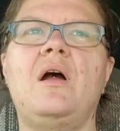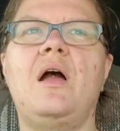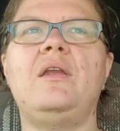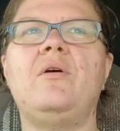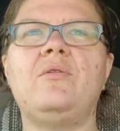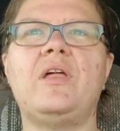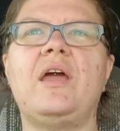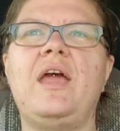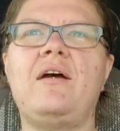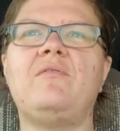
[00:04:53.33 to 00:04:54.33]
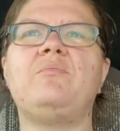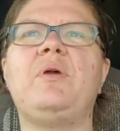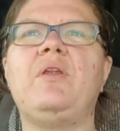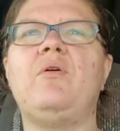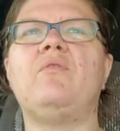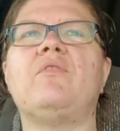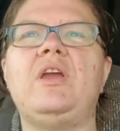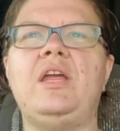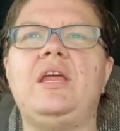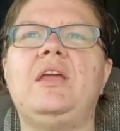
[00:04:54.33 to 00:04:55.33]
I know that I haven't been
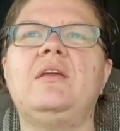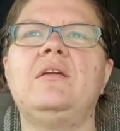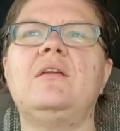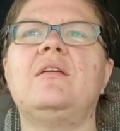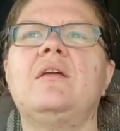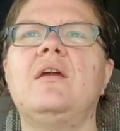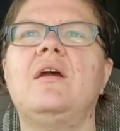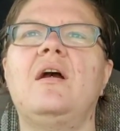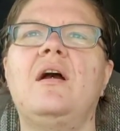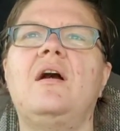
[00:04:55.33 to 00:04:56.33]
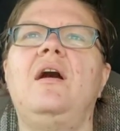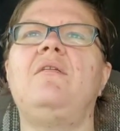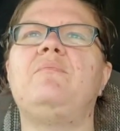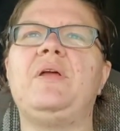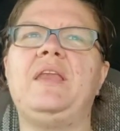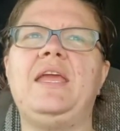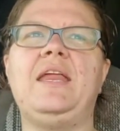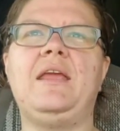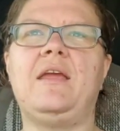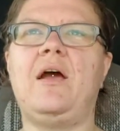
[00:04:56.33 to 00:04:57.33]
overeating. I've been
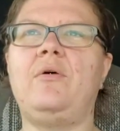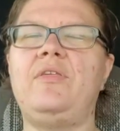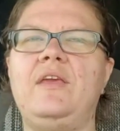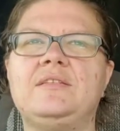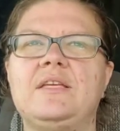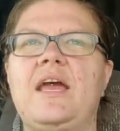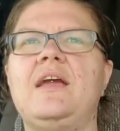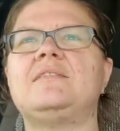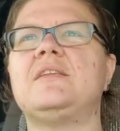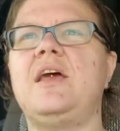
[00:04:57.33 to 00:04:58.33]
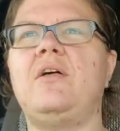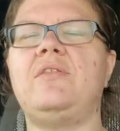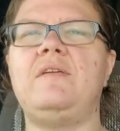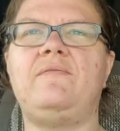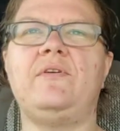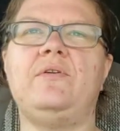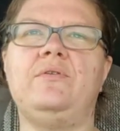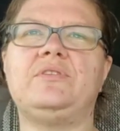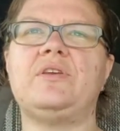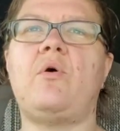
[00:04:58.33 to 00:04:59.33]
eating healthy snacks and healthy
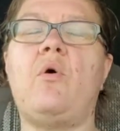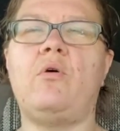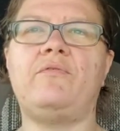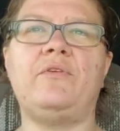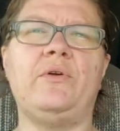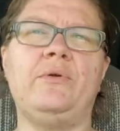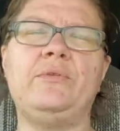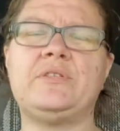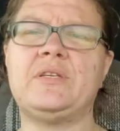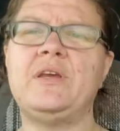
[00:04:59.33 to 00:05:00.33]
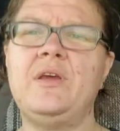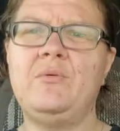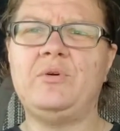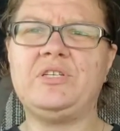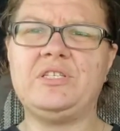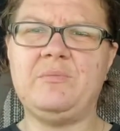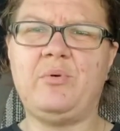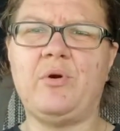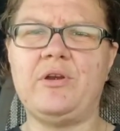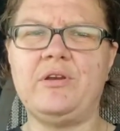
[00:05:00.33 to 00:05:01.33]
foods, whole foods, which is
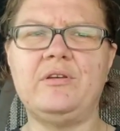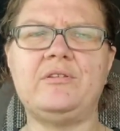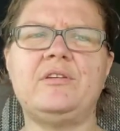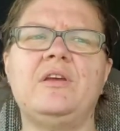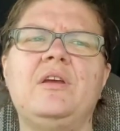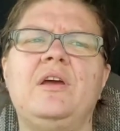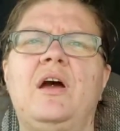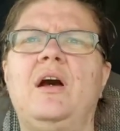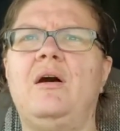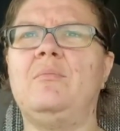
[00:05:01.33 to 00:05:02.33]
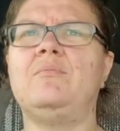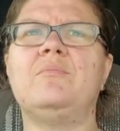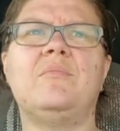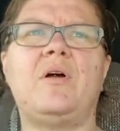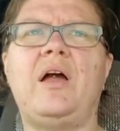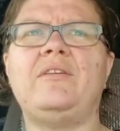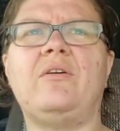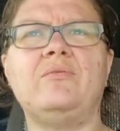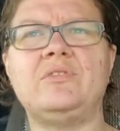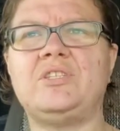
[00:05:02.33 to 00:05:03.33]
important. I
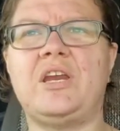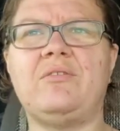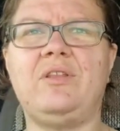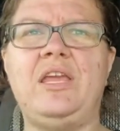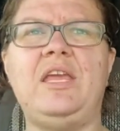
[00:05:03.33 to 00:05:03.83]
don't generally